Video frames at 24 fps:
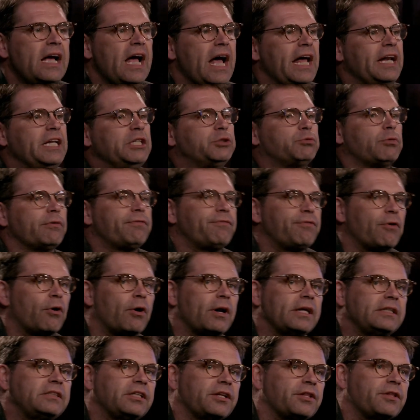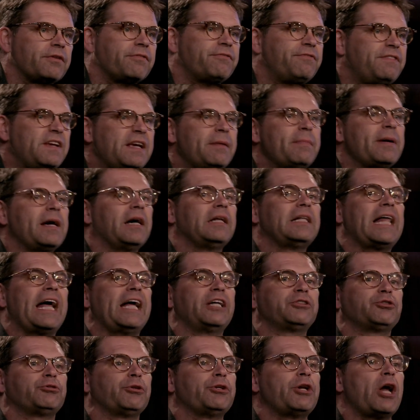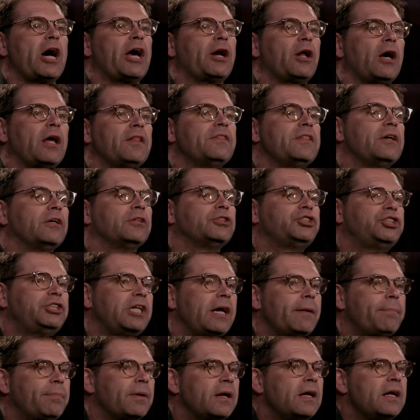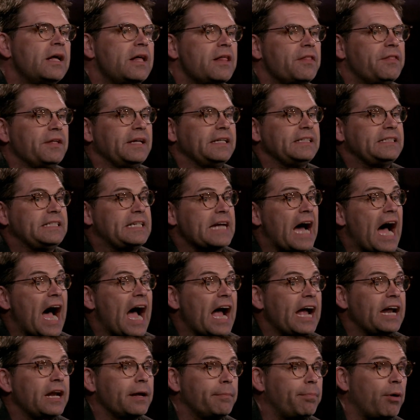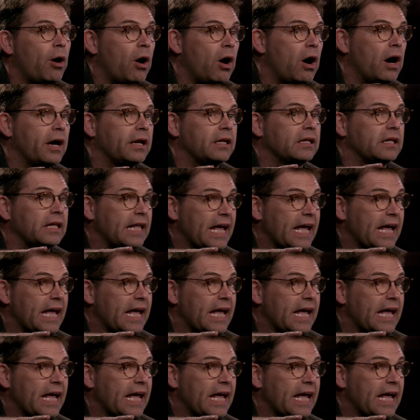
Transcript: and he's referring to the female astronaut on their ship that died upon